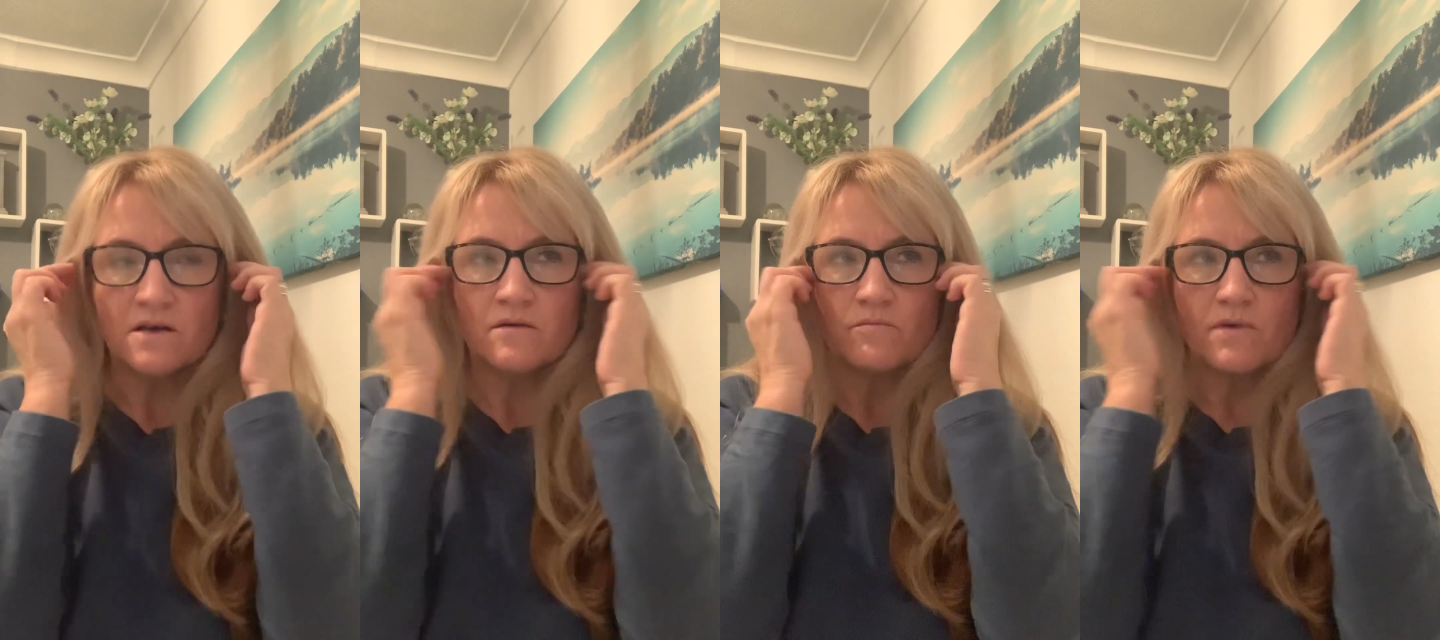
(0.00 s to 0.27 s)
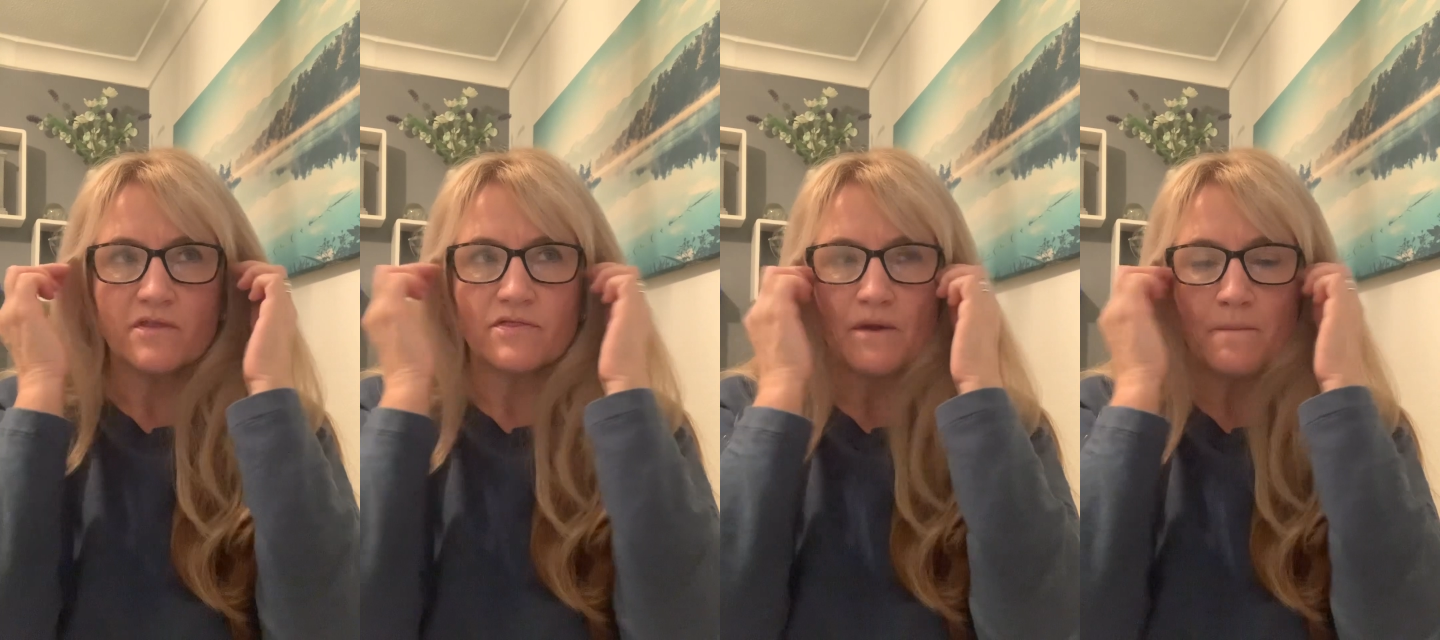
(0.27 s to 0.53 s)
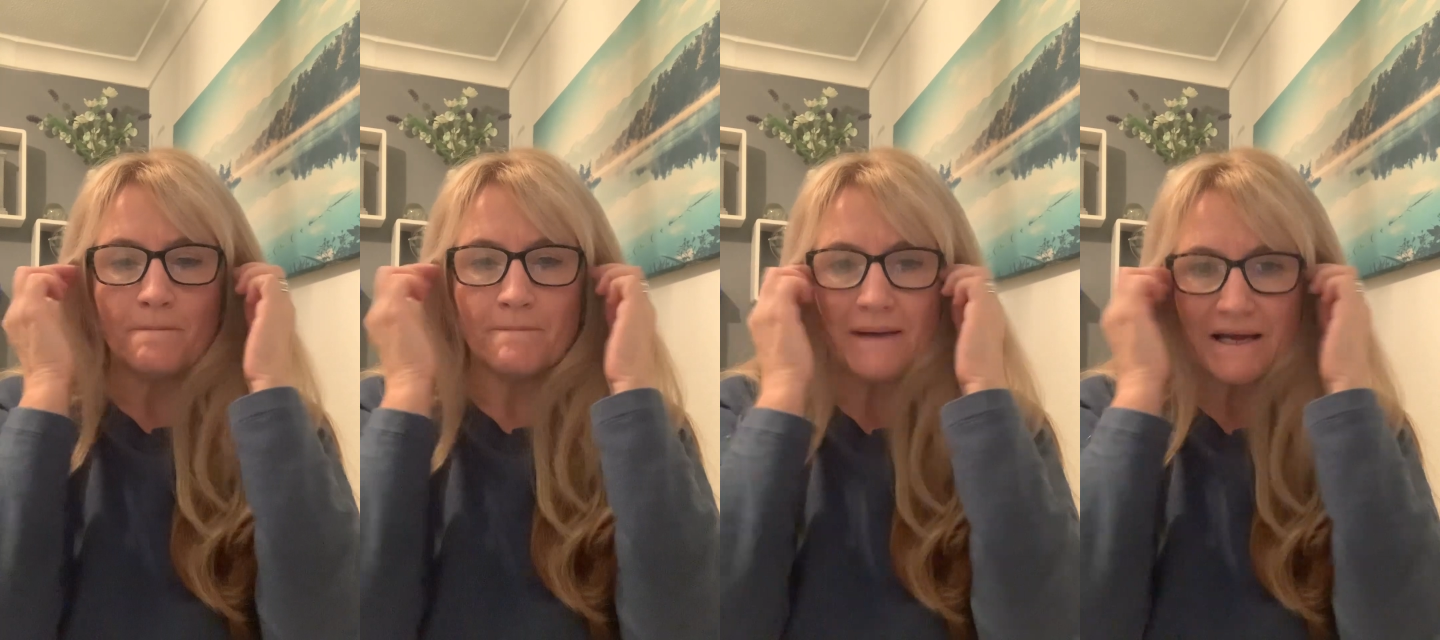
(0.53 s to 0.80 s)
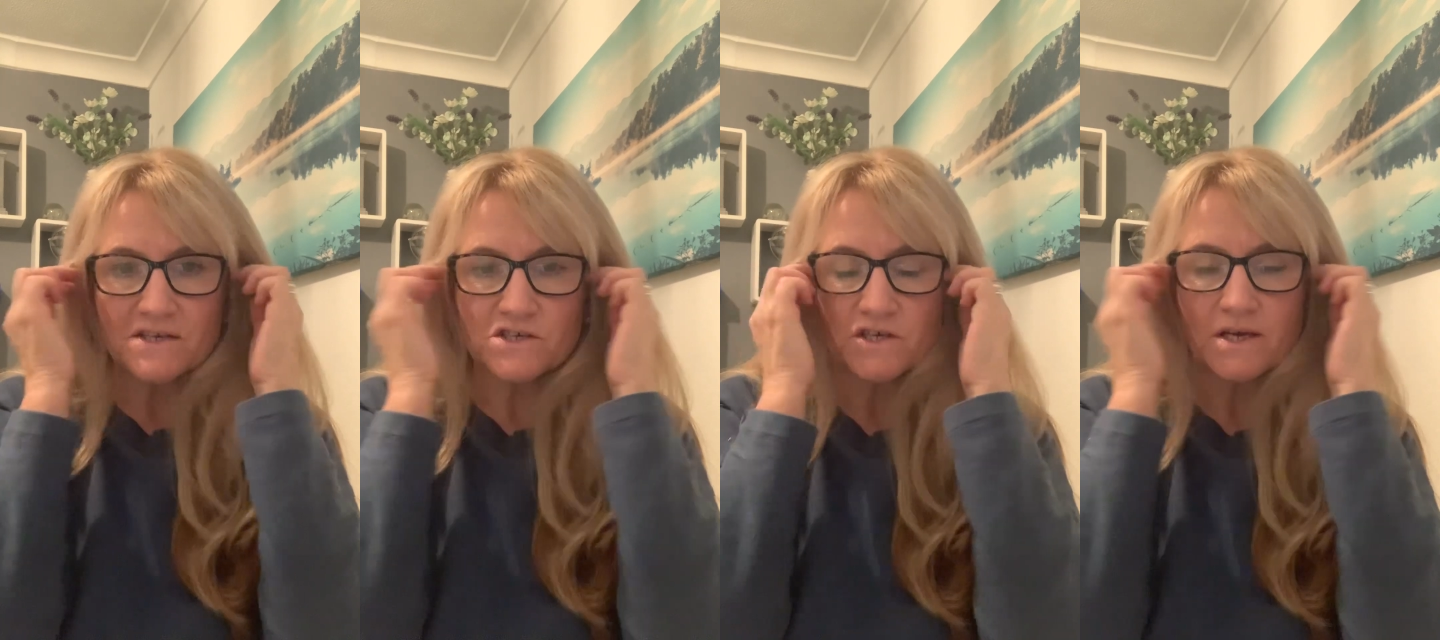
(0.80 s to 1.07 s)
But the
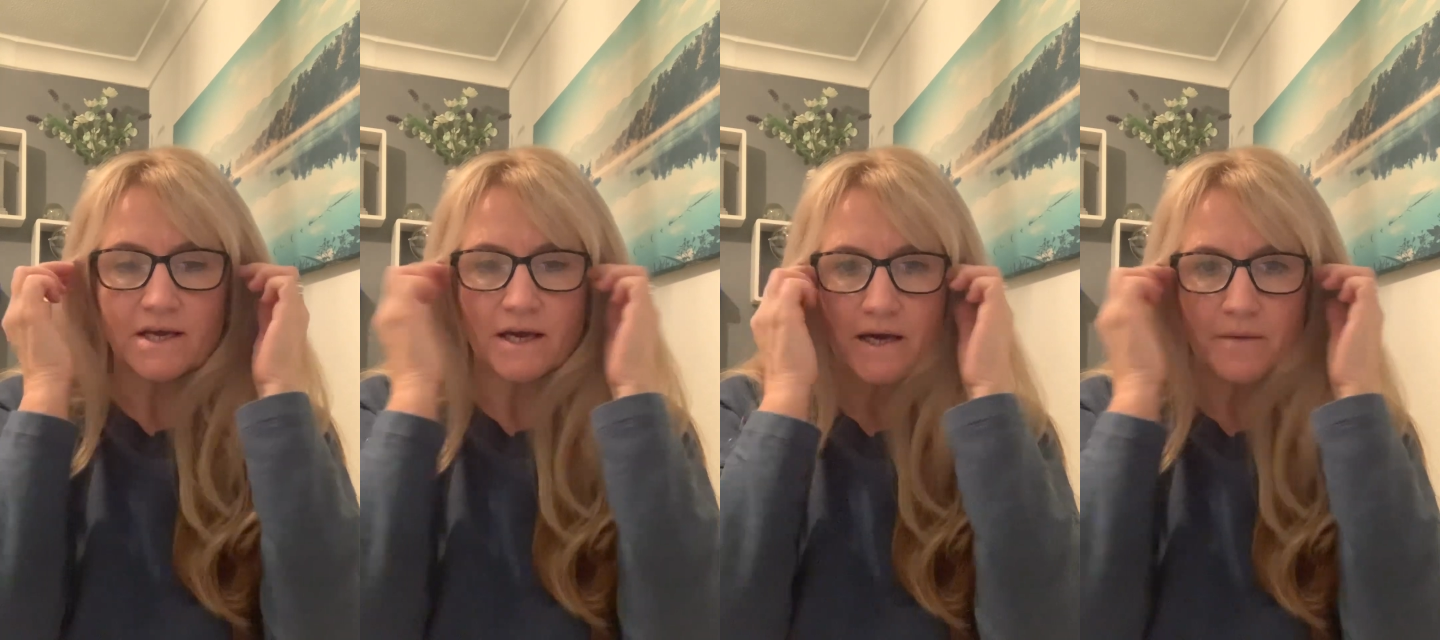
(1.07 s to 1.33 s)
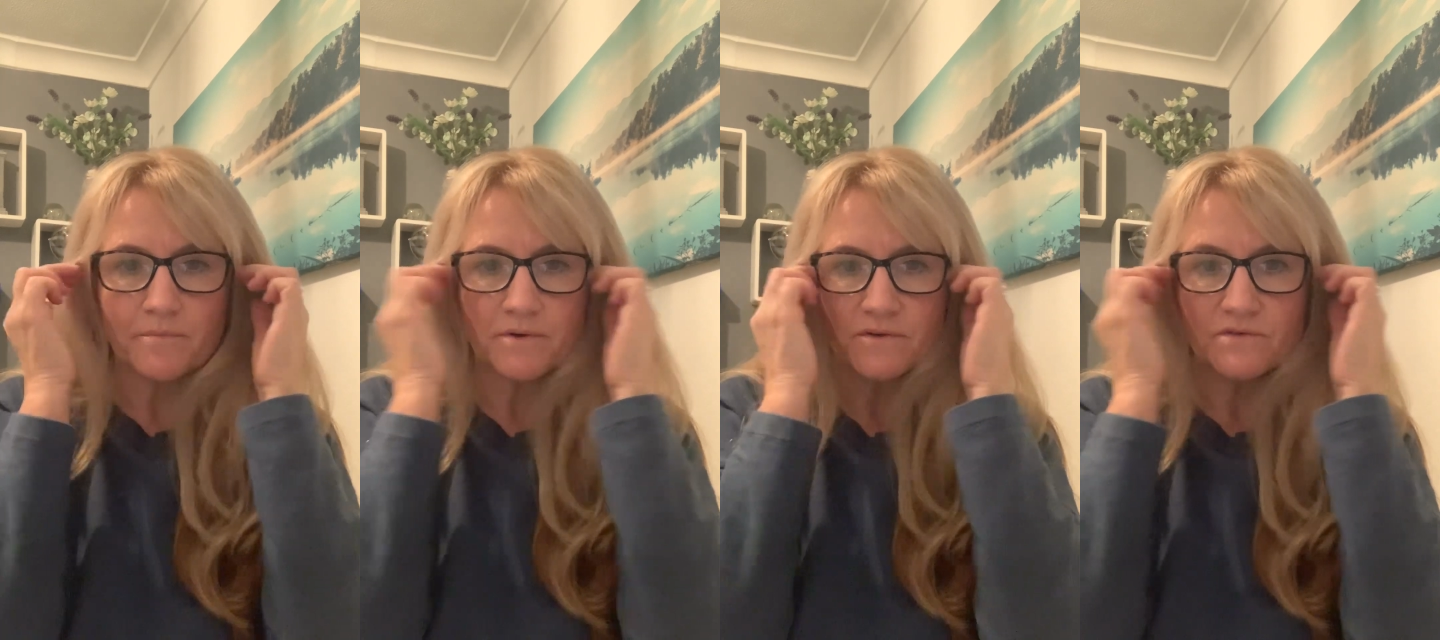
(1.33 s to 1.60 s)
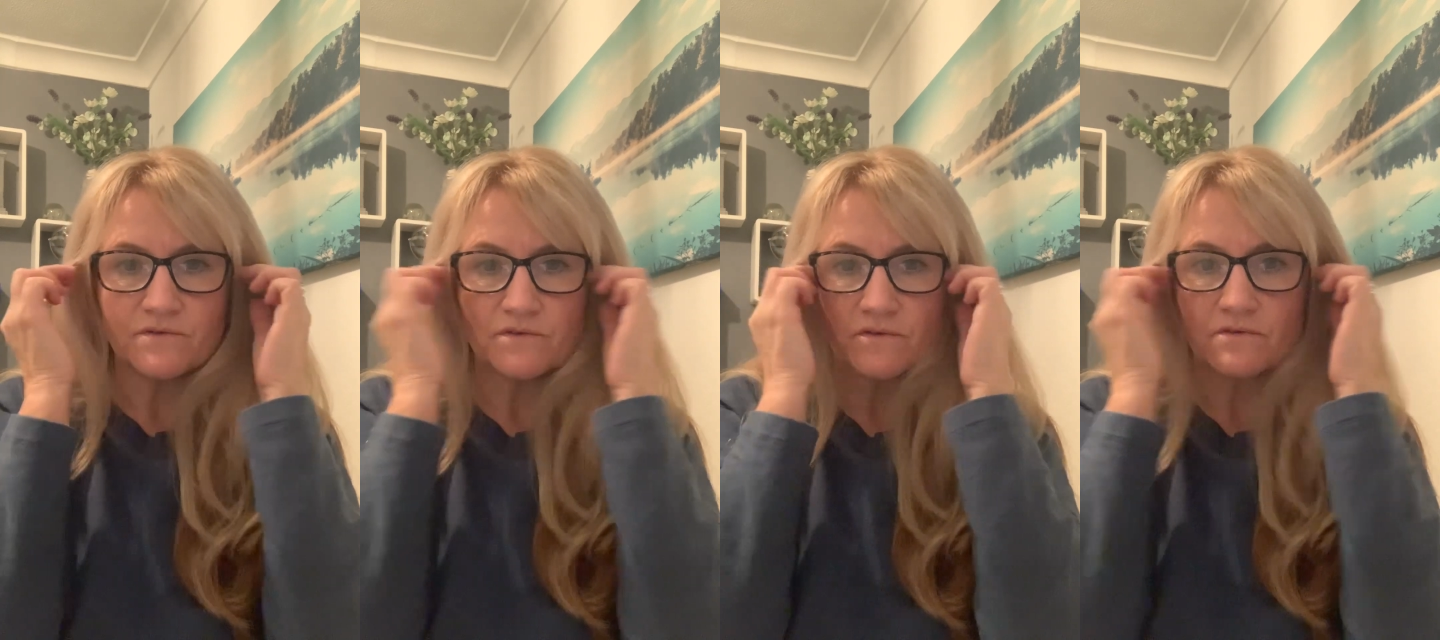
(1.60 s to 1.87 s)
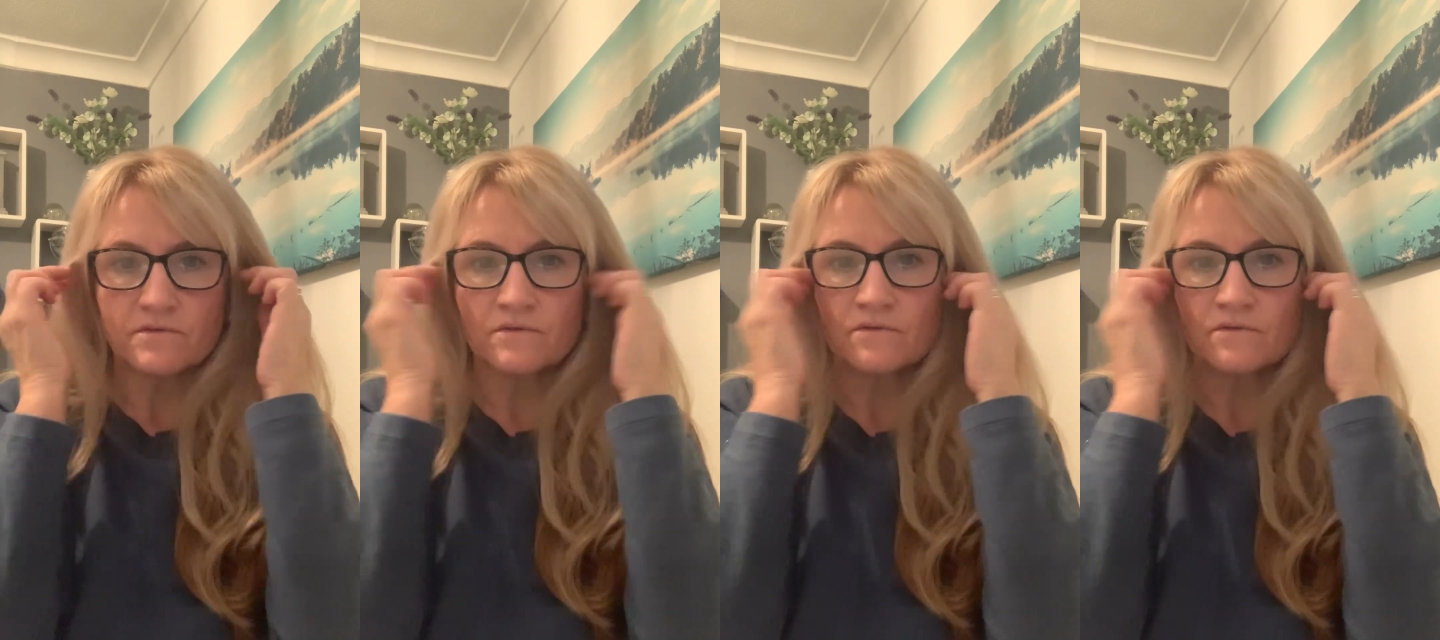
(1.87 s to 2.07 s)
magic happens